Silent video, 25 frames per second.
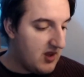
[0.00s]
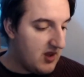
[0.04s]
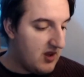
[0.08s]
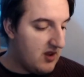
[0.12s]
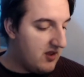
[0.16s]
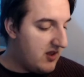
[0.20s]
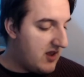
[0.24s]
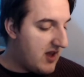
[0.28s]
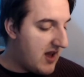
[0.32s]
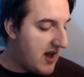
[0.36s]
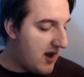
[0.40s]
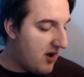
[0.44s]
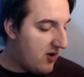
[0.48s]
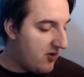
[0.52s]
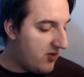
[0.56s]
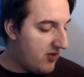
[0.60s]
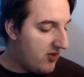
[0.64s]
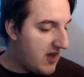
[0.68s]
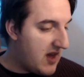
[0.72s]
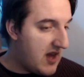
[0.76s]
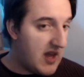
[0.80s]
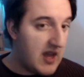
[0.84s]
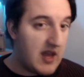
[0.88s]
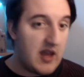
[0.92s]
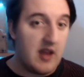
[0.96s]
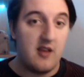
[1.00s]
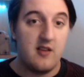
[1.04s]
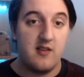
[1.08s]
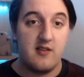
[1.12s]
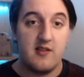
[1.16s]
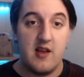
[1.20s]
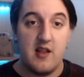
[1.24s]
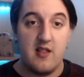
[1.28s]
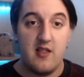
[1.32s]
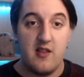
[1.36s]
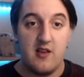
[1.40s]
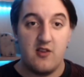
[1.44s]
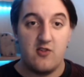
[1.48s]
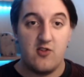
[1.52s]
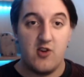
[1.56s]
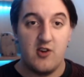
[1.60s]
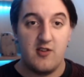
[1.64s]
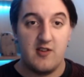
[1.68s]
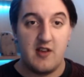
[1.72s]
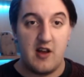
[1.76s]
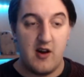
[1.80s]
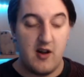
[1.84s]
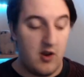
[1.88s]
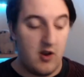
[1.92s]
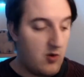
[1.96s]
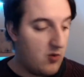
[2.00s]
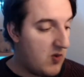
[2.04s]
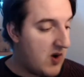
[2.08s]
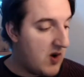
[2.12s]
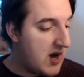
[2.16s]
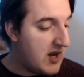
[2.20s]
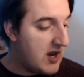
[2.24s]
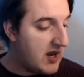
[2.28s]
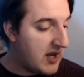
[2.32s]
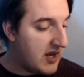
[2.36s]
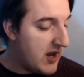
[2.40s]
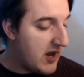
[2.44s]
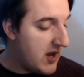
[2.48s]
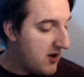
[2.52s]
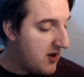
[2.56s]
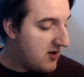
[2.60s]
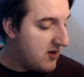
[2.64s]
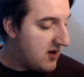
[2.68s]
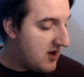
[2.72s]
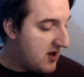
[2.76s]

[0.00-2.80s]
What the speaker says: Now, they sent this juice out a little while ago,